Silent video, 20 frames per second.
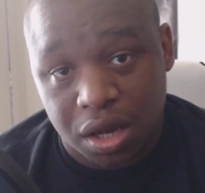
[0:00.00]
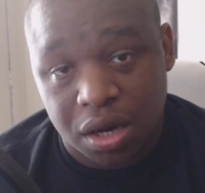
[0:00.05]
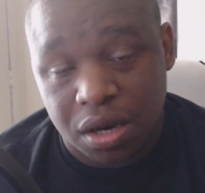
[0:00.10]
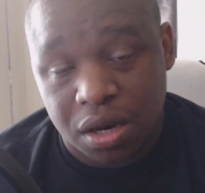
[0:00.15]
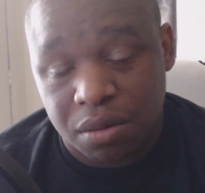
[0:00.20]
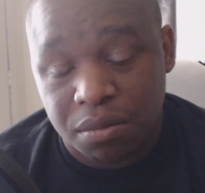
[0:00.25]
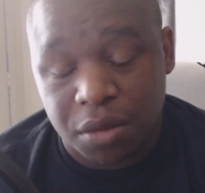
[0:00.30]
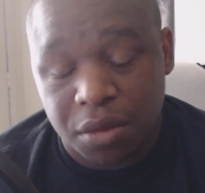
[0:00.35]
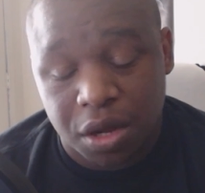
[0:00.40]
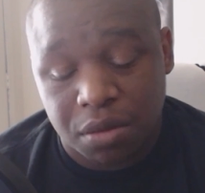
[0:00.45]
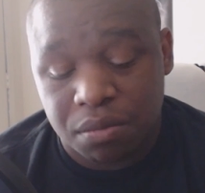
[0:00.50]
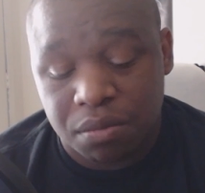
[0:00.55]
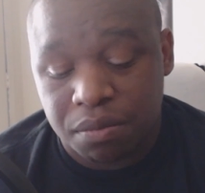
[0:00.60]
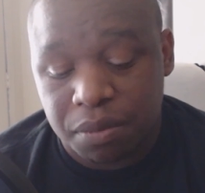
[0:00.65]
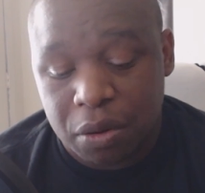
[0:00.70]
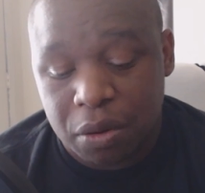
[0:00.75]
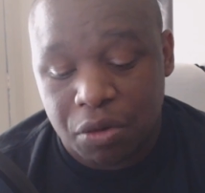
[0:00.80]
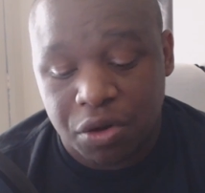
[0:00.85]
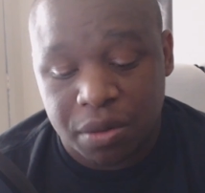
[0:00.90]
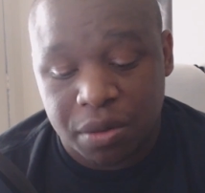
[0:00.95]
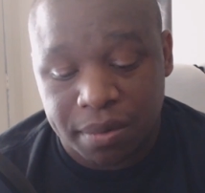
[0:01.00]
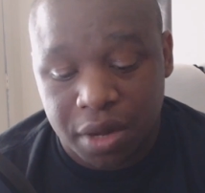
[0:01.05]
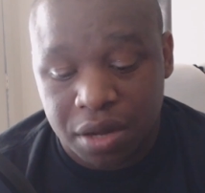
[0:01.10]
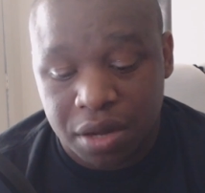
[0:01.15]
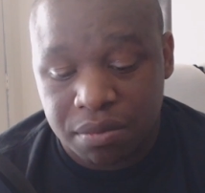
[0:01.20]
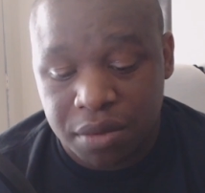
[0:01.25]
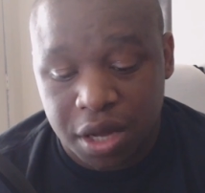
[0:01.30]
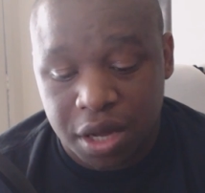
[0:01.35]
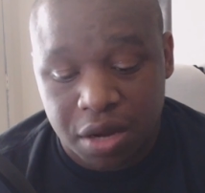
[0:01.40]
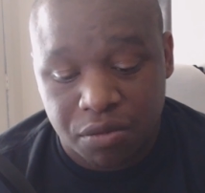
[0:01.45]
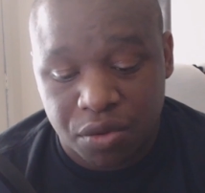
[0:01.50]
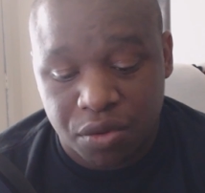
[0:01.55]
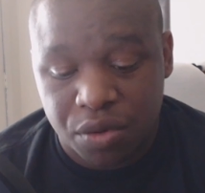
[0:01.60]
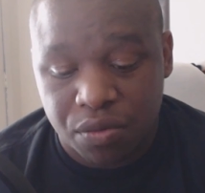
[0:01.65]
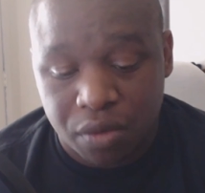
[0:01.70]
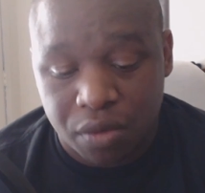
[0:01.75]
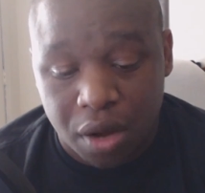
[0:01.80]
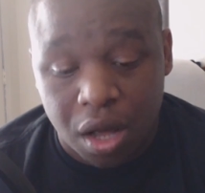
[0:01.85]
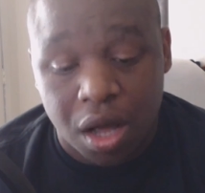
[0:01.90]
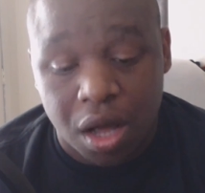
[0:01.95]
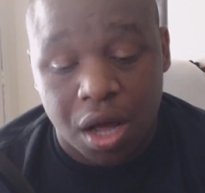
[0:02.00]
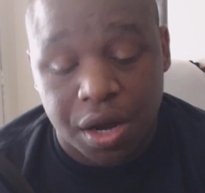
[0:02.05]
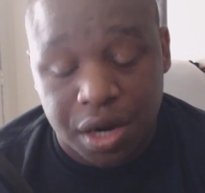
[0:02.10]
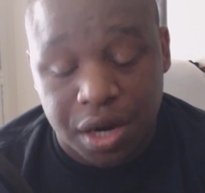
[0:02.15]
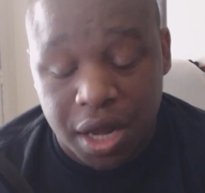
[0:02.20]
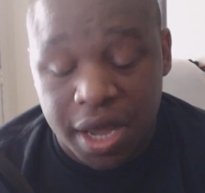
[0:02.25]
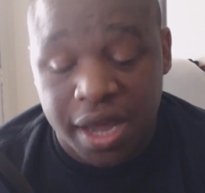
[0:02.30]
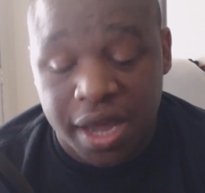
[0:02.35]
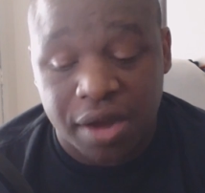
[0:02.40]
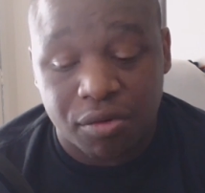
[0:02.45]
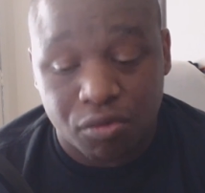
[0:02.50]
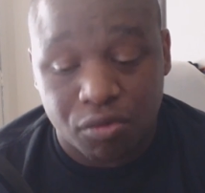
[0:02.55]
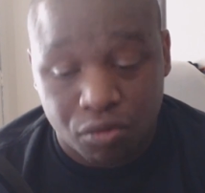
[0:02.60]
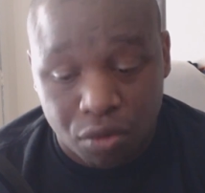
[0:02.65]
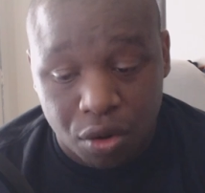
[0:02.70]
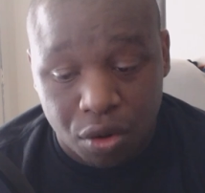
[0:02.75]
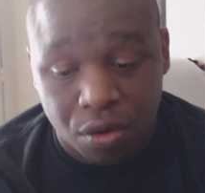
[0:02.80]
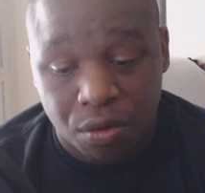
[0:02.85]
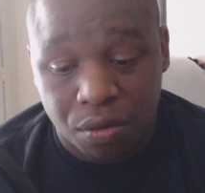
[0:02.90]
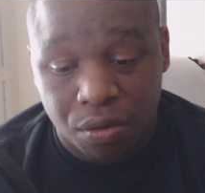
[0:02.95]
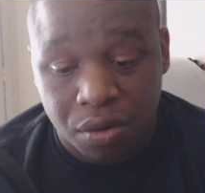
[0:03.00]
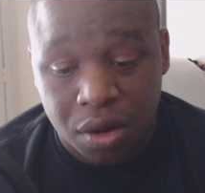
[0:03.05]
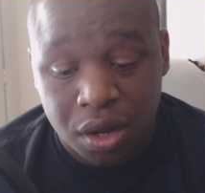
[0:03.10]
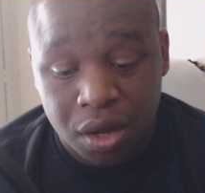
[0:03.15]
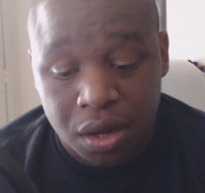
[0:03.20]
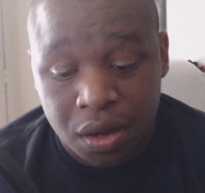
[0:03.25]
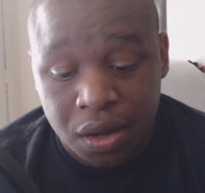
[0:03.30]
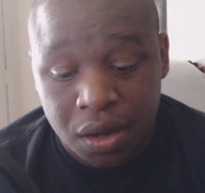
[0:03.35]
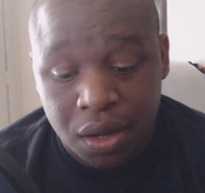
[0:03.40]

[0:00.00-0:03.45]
in Pokemon, man. We were on a roll.